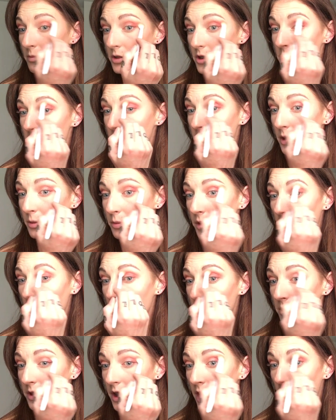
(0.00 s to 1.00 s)
Just going
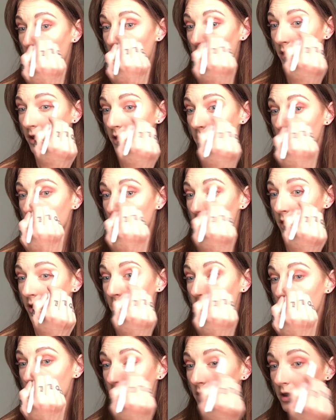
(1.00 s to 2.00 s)
back with that
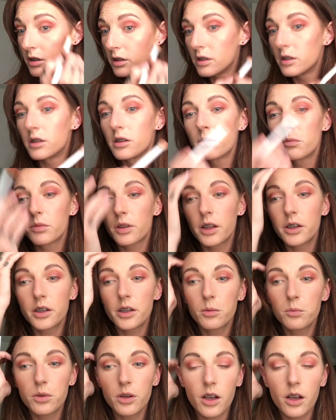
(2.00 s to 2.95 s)
blending